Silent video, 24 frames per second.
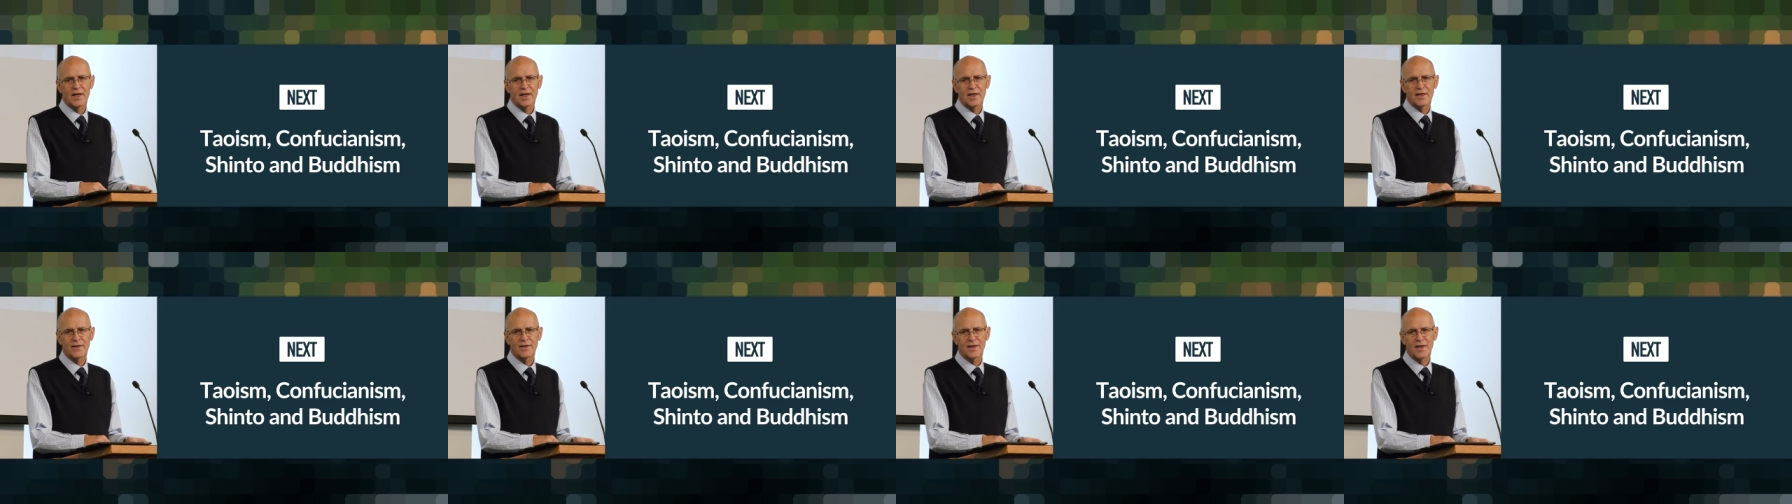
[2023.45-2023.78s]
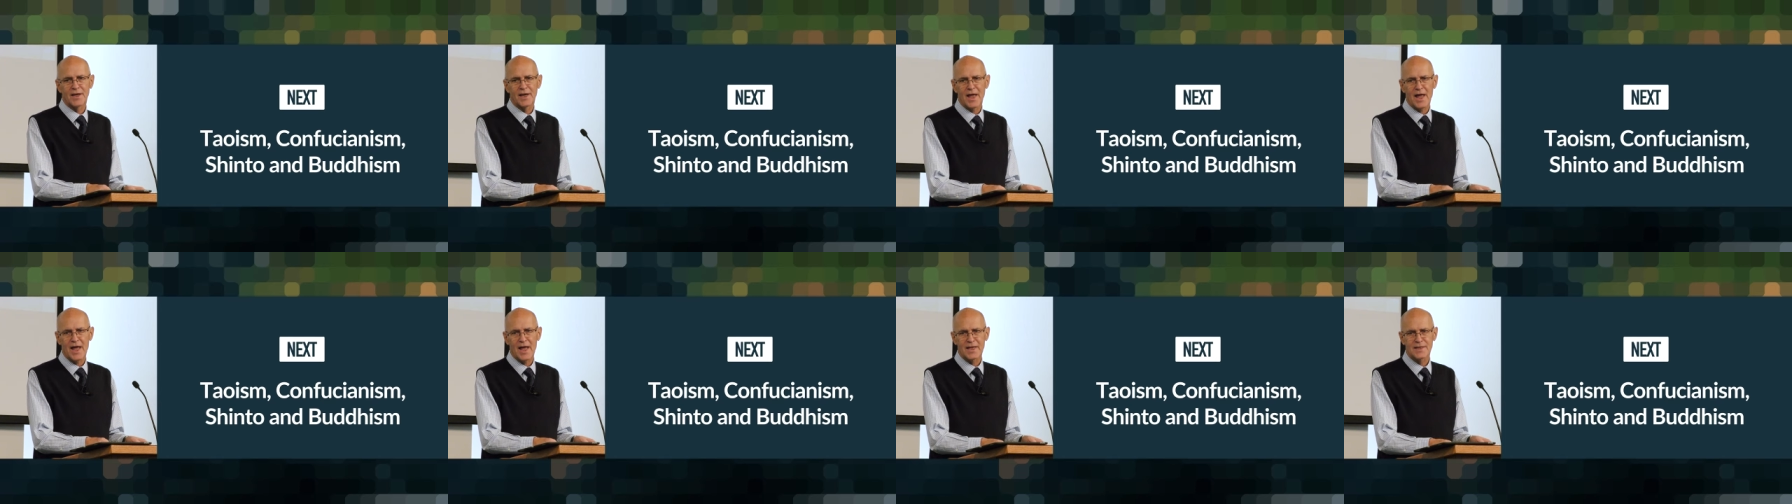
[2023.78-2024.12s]
in the
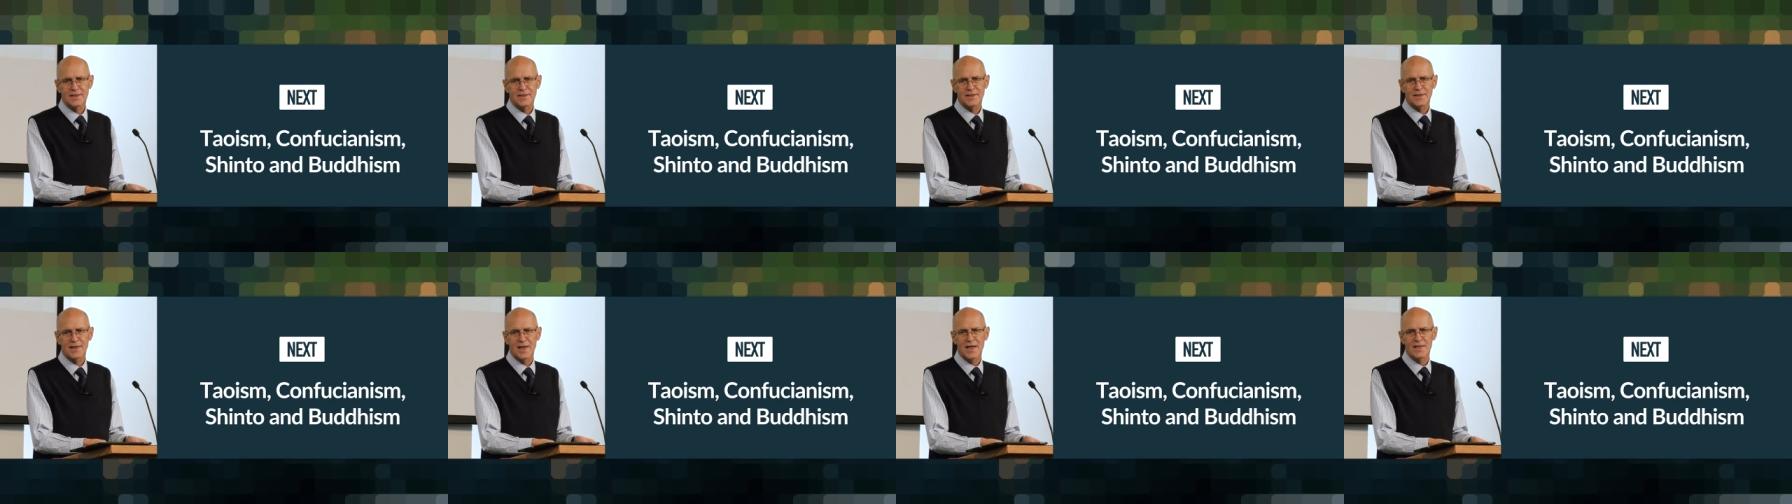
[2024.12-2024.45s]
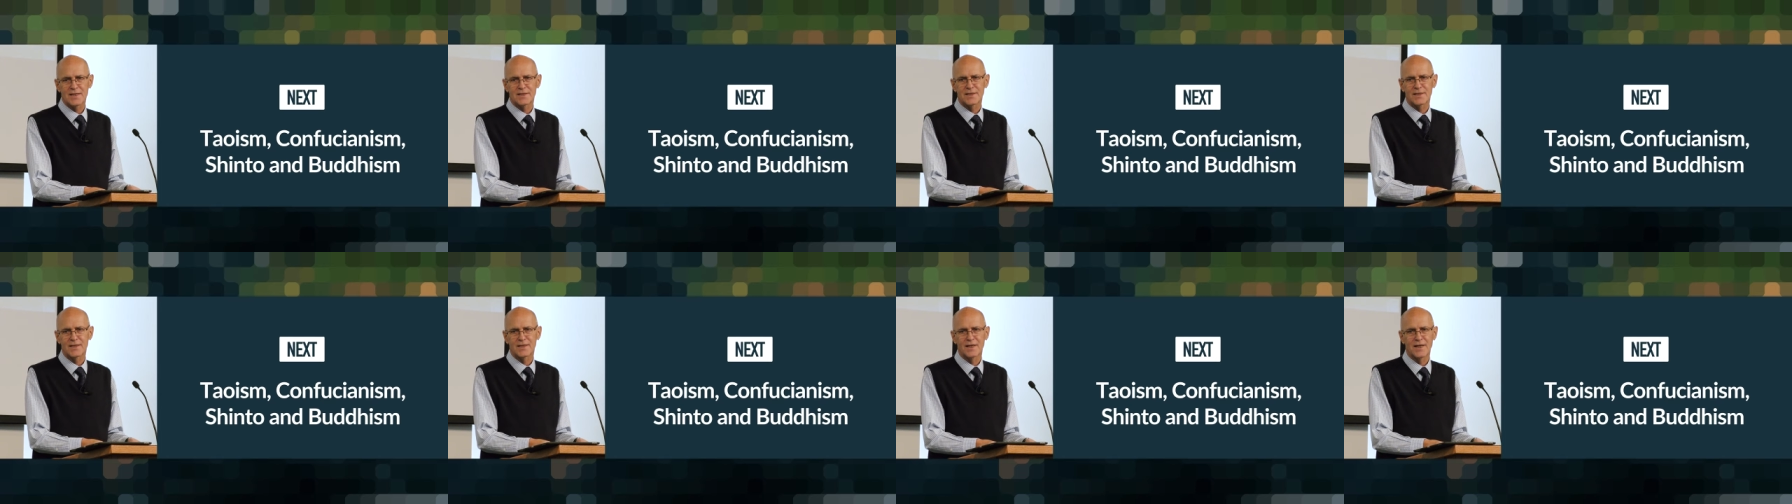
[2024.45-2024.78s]
last
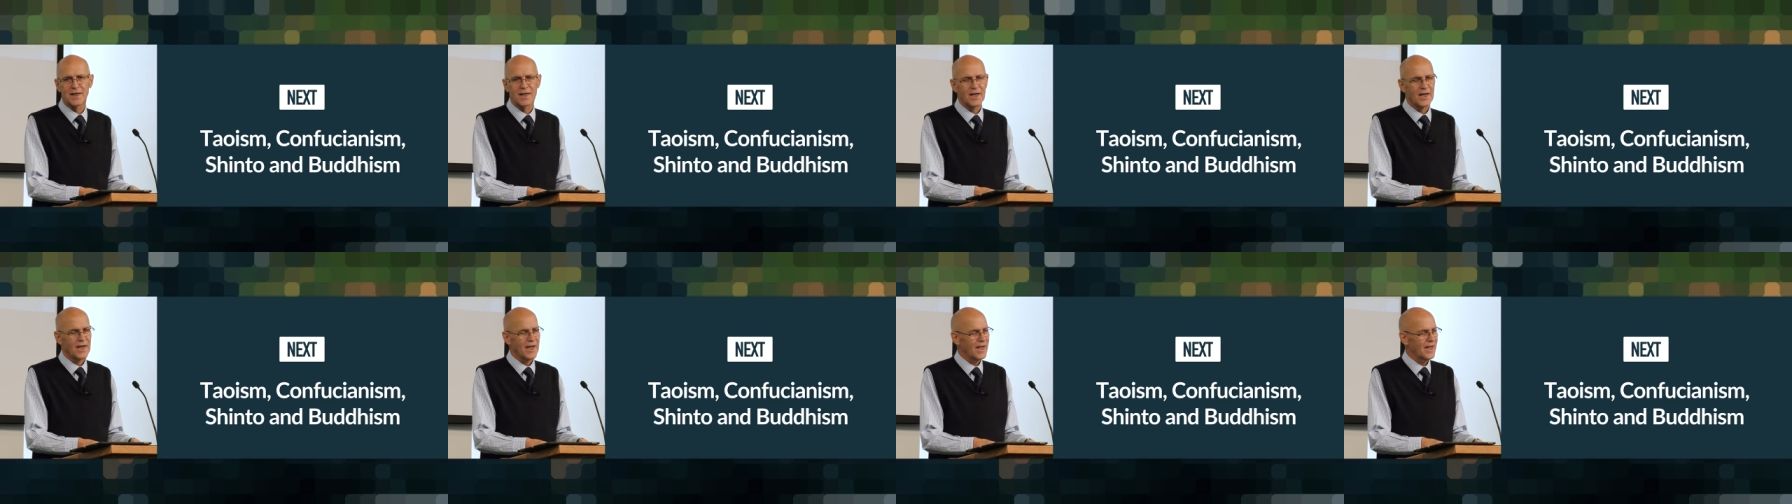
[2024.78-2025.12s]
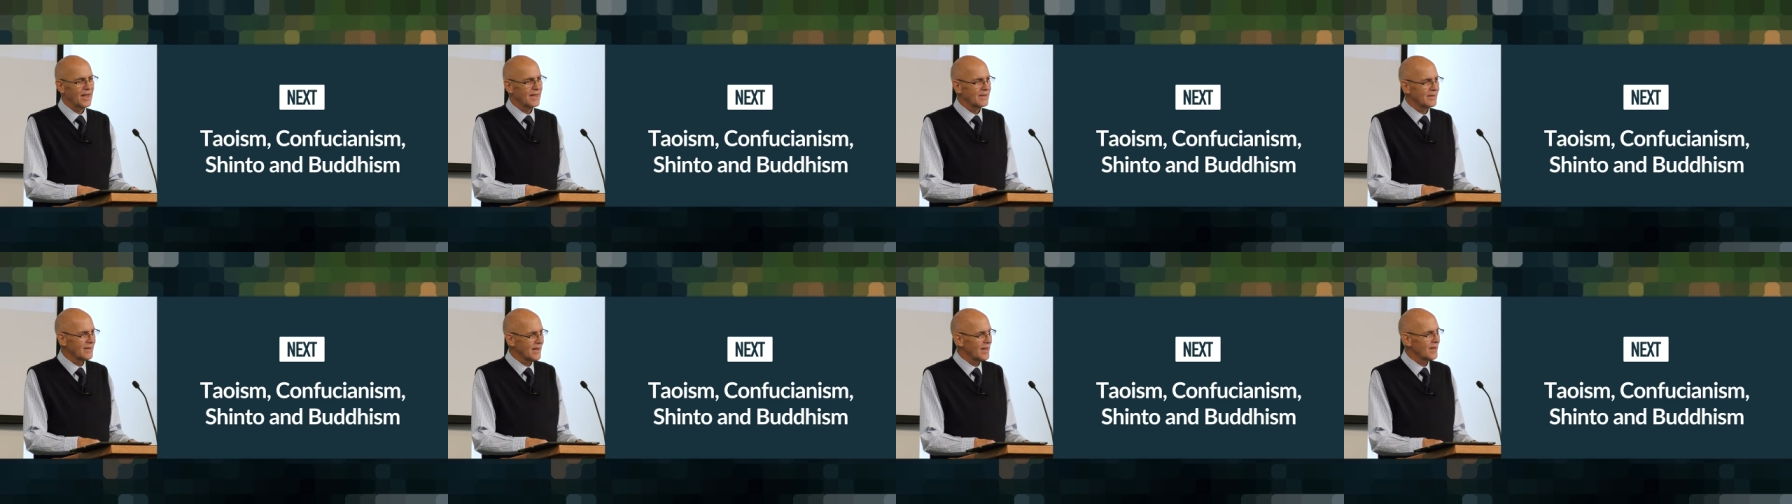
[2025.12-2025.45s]
lesson
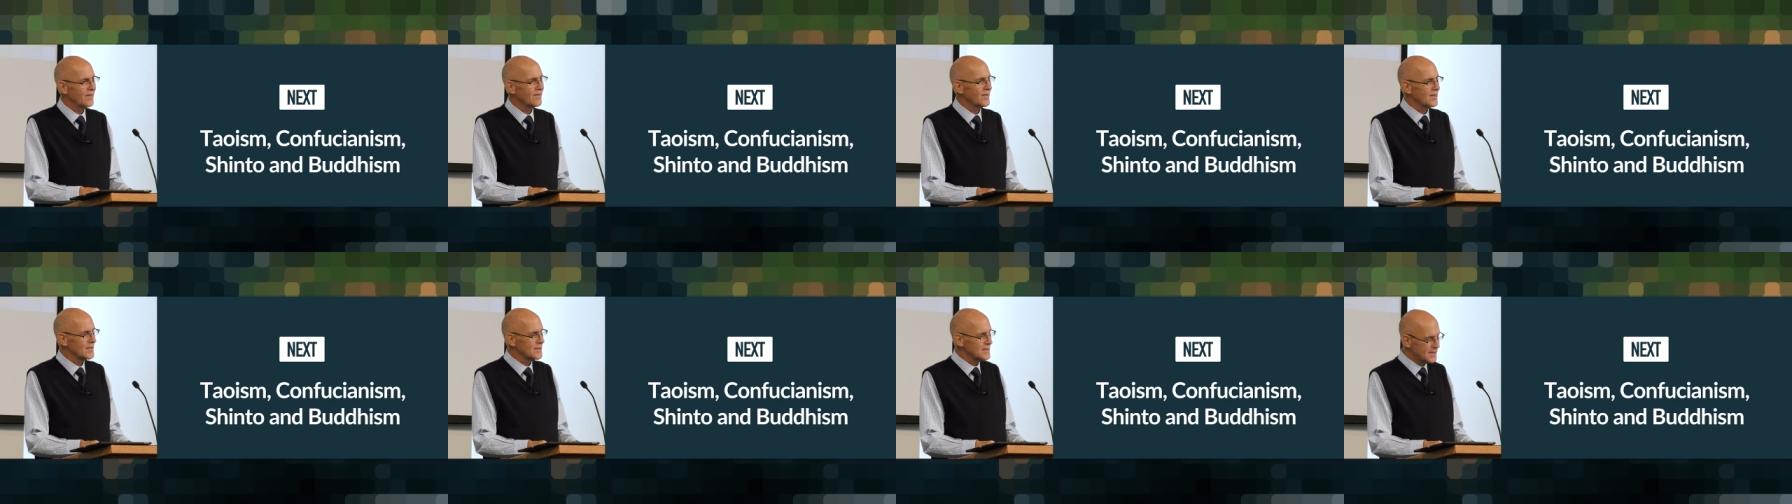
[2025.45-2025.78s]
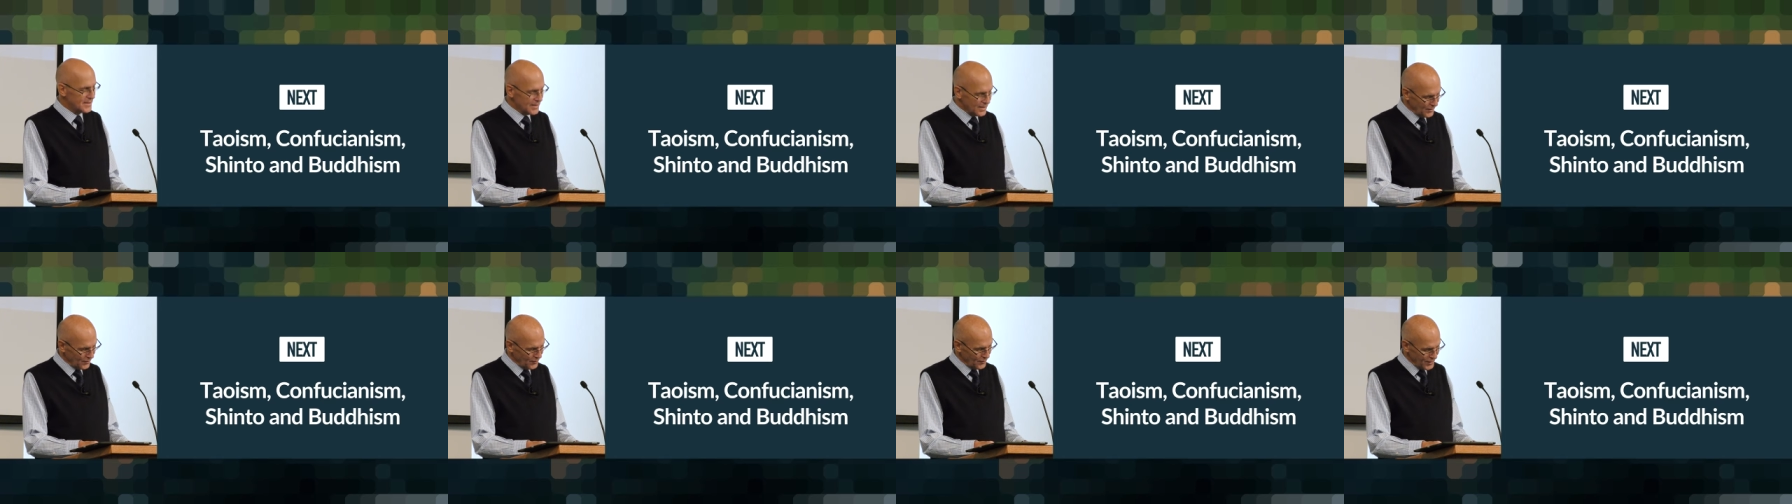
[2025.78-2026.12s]
and then the
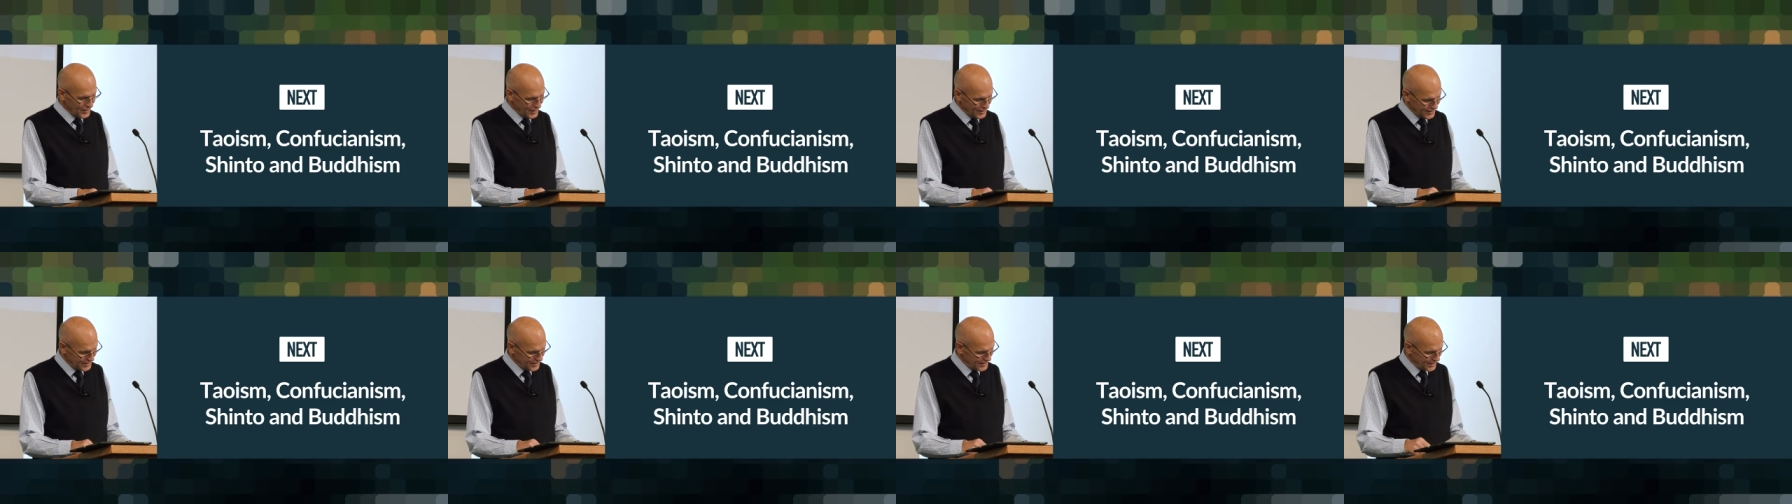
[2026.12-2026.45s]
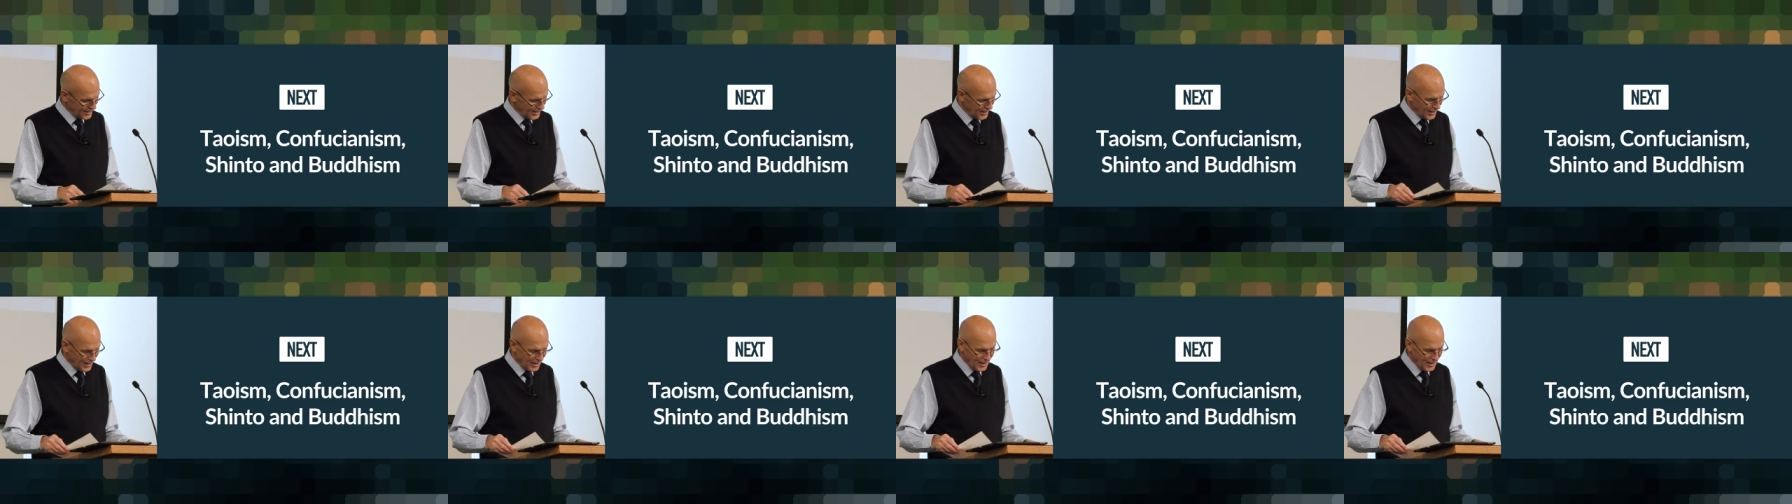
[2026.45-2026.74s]
series